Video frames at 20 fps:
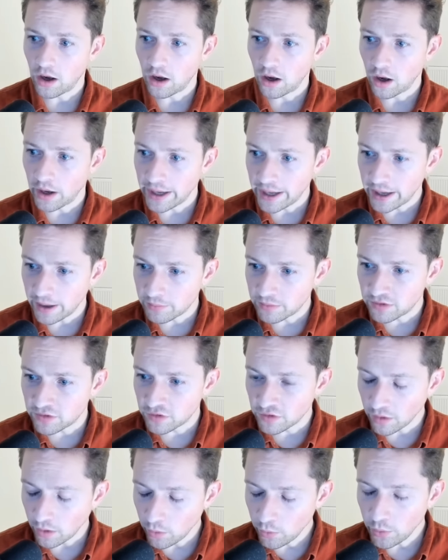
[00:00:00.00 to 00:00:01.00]
I am
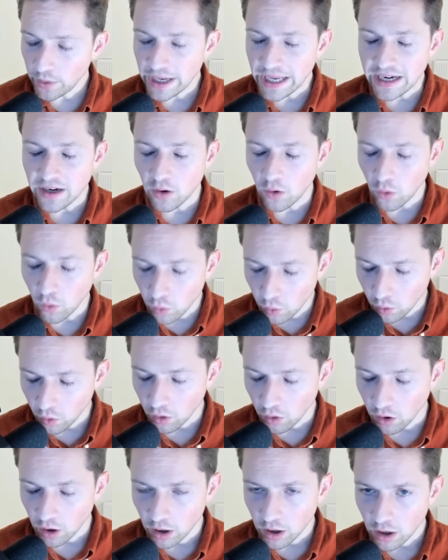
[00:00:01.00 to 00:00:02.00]
so in
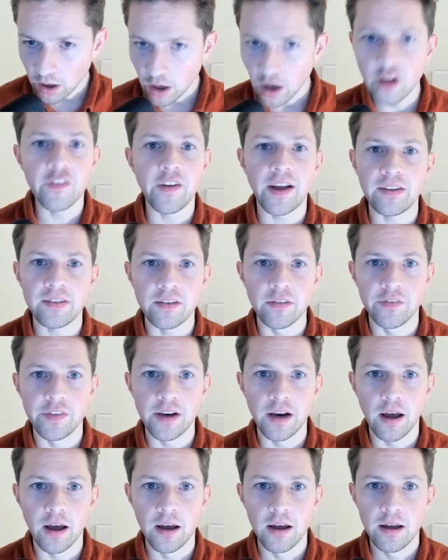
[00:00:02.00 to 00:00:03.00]
awe of Aston
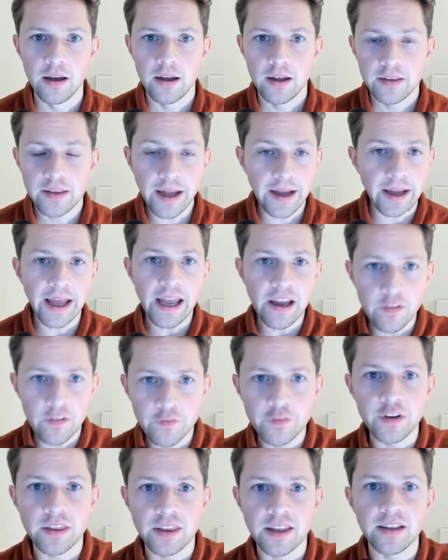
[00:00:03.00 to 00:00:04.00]
Villa. They are
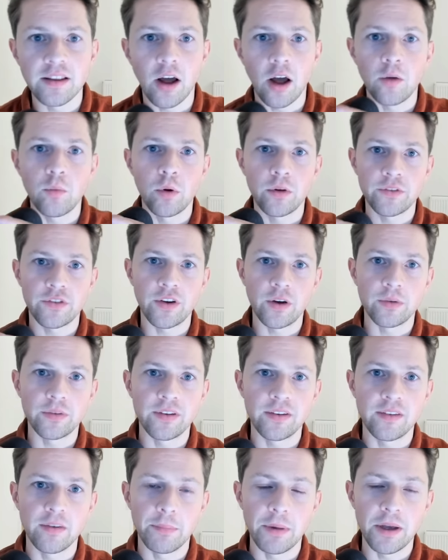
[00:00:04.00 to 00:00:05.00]
everything that I want Chelsea
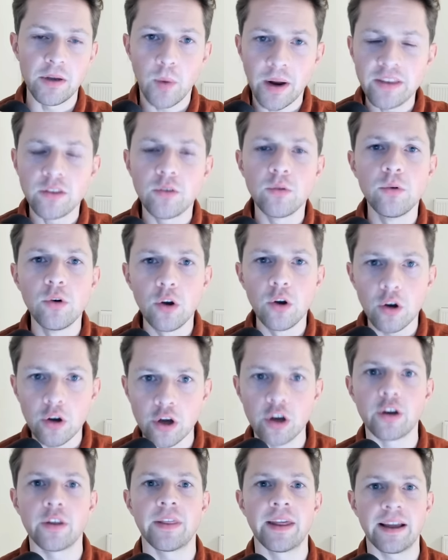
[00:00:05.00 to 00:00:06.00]
to be. When you look
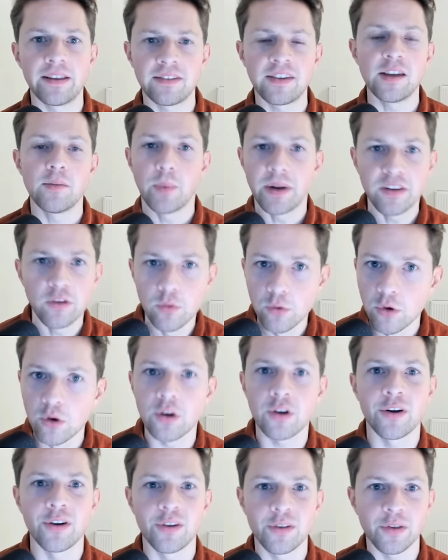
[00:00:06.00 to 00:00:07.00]
at their team, when you
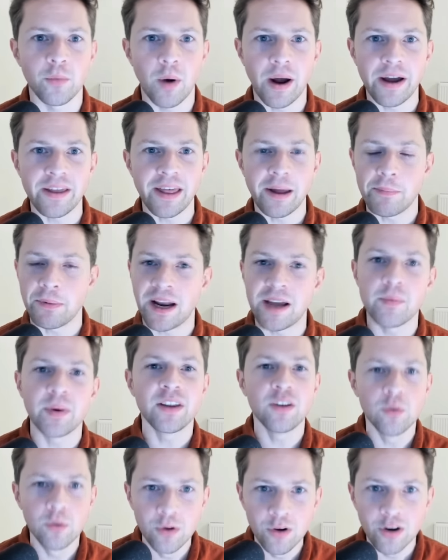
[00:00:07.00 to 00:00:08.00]
look at the way they play, when
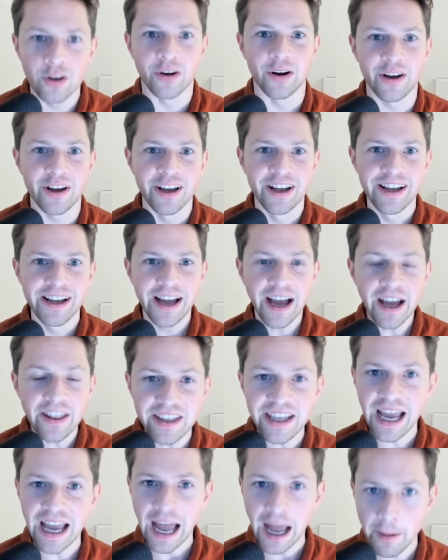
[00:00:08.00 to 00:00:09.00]
you look at
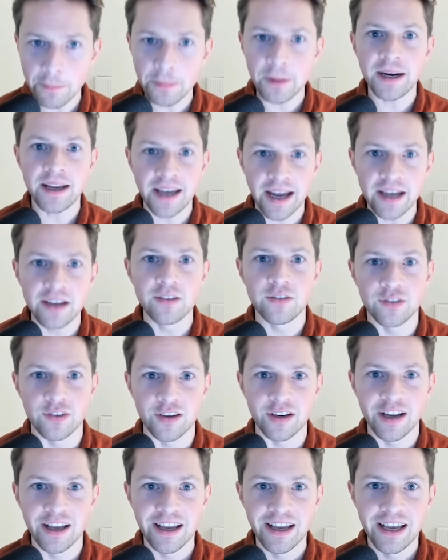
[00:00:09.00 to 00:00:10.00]
the
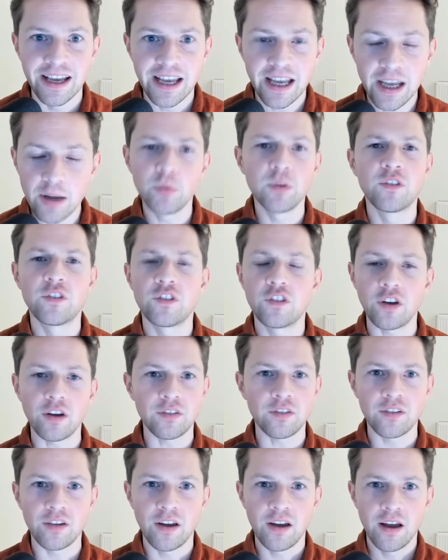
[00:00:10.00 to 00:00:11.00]
application, it was
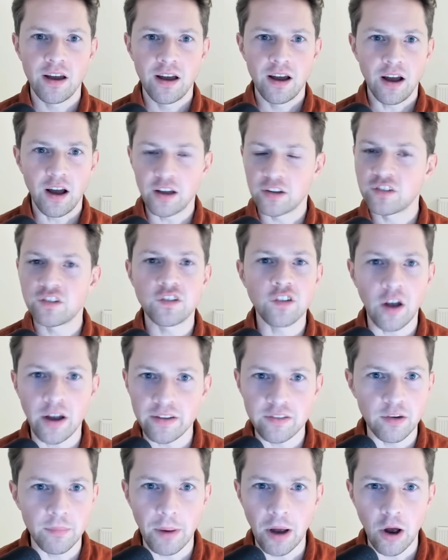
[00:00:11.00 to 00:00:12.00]
just a sight
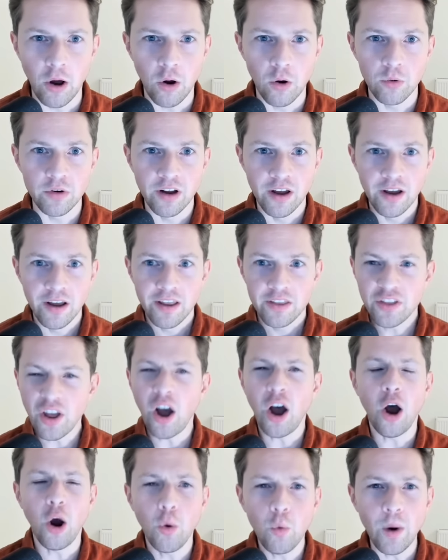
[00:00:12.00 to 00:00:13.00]
to behold. The
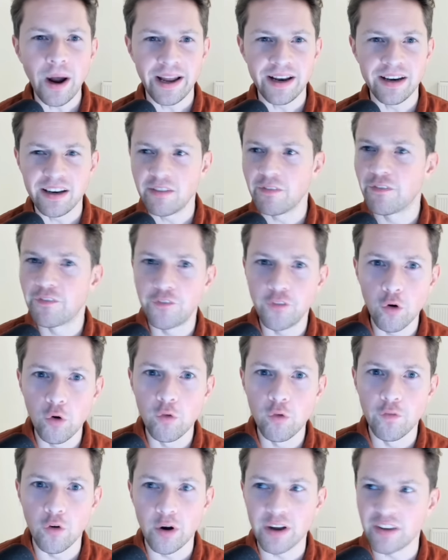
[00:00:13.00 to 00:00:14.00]
whole end in full
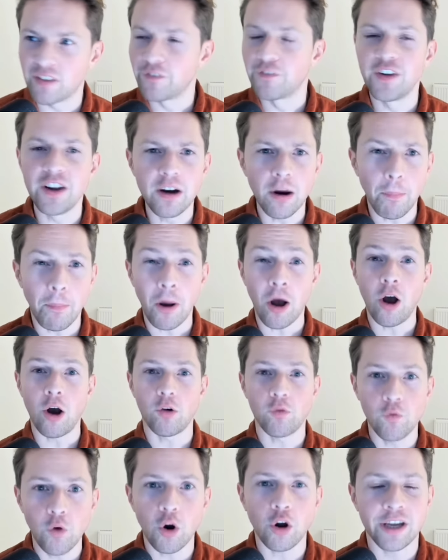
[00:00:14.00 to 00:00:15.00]
voice, Villa Park
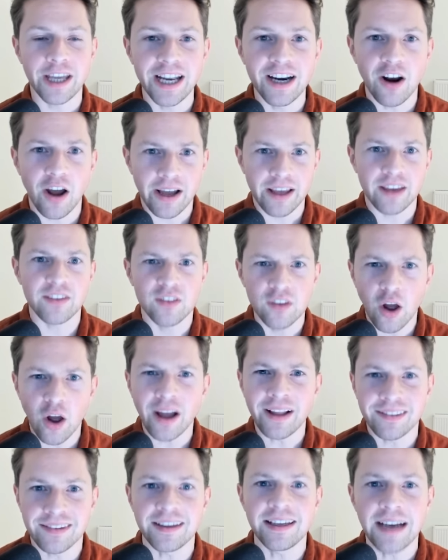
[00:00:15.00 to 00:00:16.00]
rocking like it's
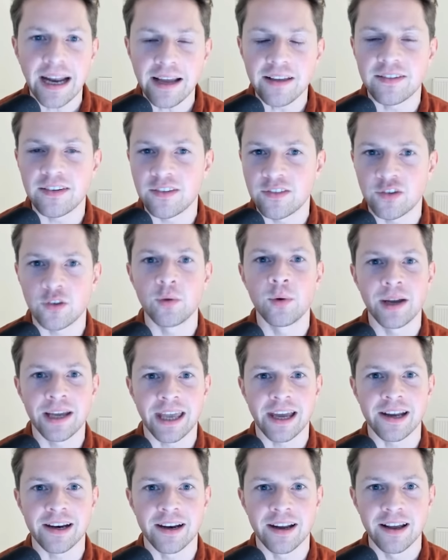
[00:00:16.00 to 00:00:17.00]
1982
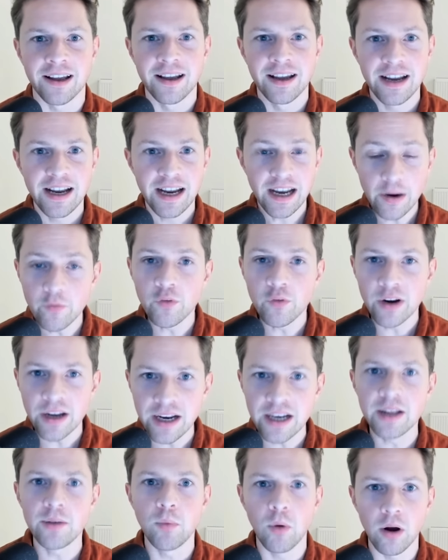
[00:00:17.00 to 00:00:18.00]
again. It
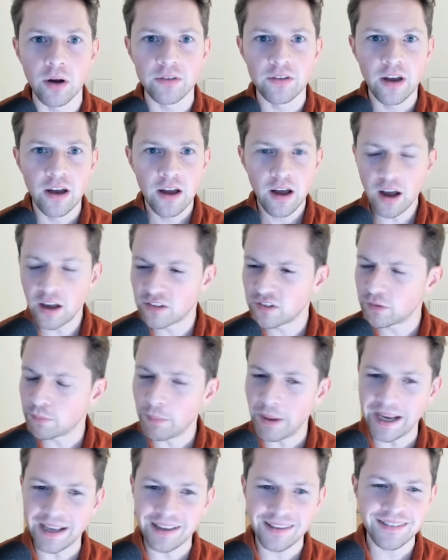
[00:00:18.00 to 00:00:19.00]
really was a
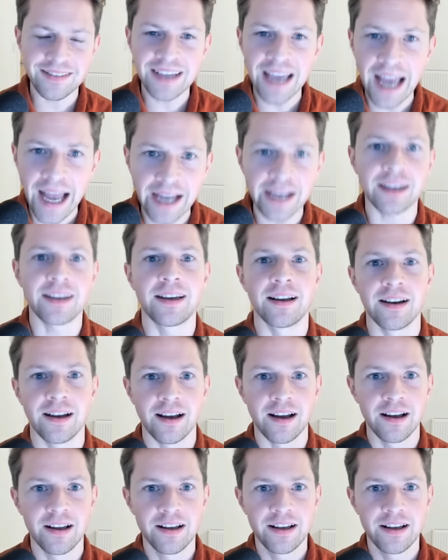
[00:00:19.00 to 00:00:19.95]
spectacular